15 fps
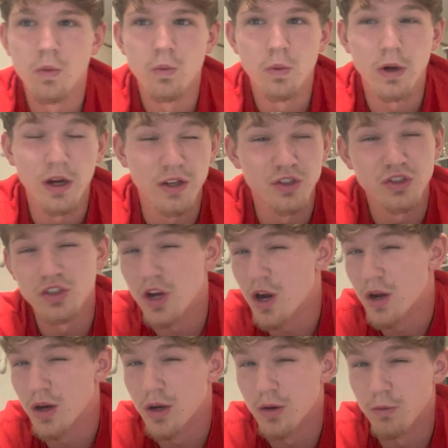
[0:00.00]
We're going to
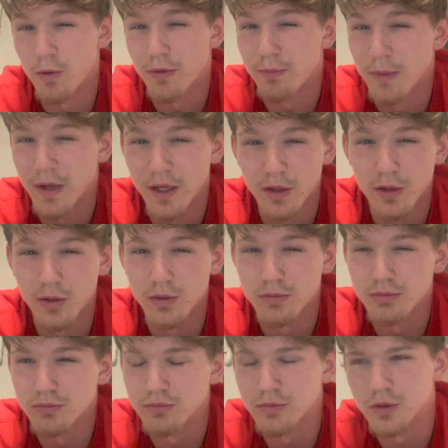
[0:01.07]
start with me and
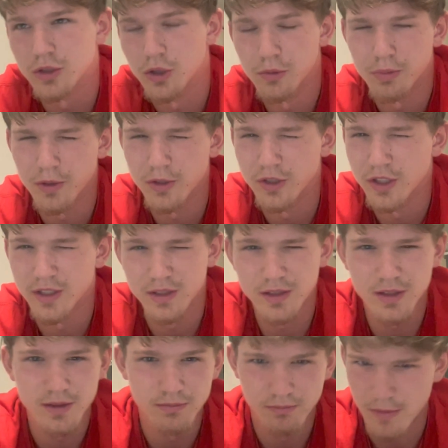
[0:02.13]
Cooper
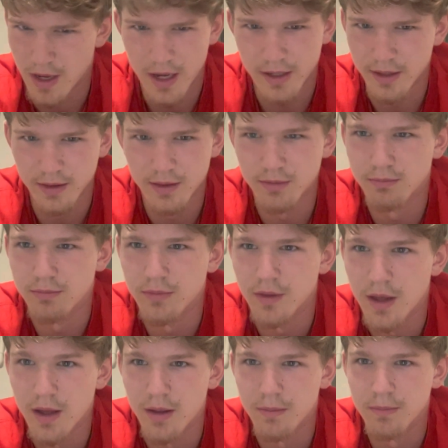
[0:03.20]
just hitting
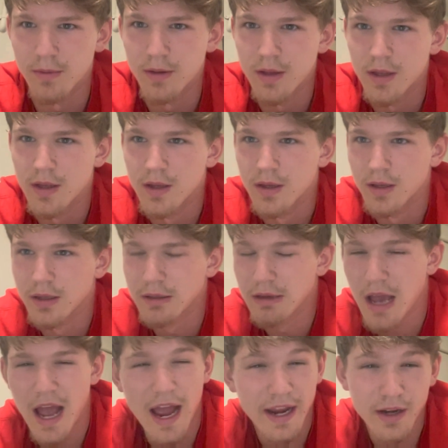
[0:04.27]
them
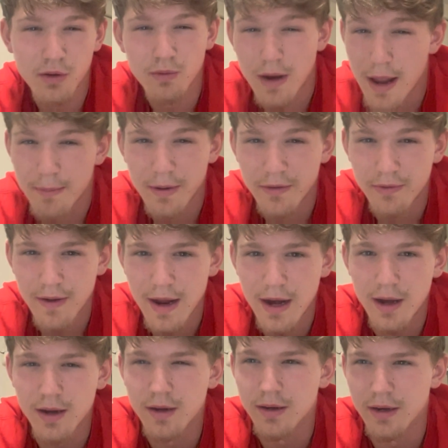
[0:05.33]
kind of rapid
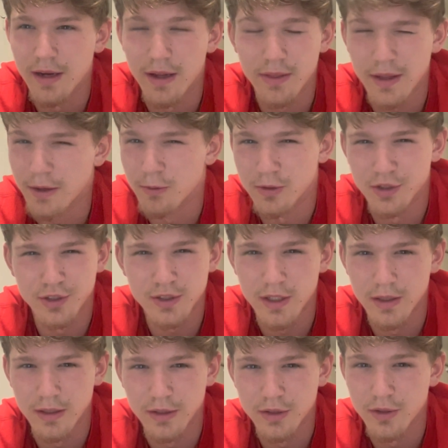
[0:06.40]
fire. And I think we're just
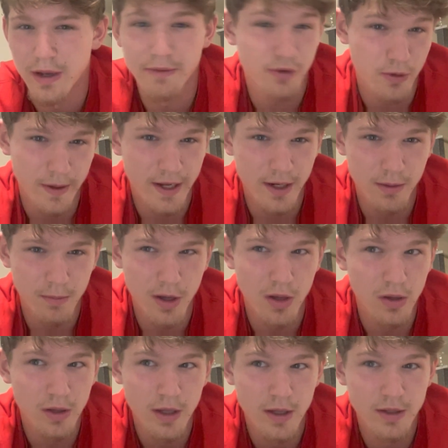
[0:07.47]
going to, after we hit them
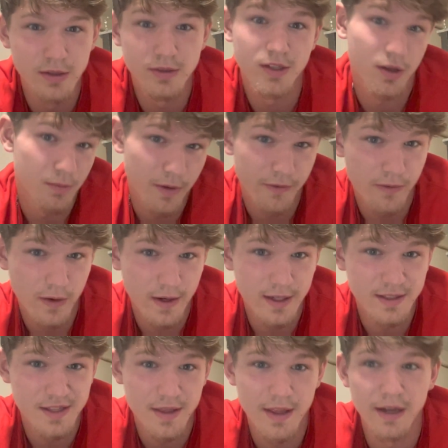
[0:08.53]
all, tell them to
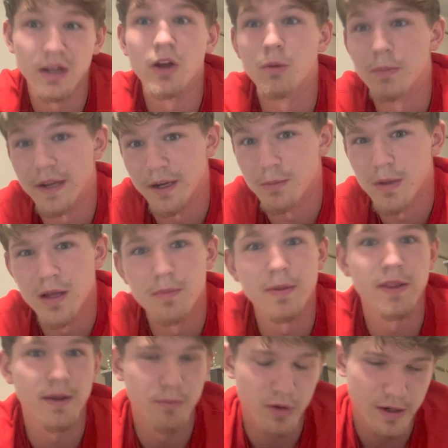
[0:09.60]
freeze and then go pick them up
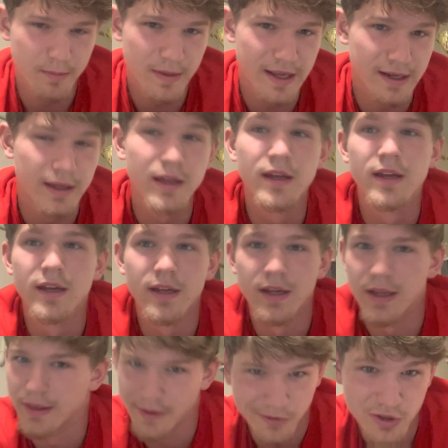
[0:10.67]
and then bring them back,
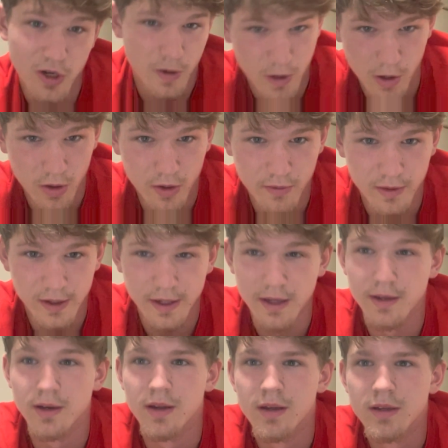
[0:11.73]
and they'll start all over again.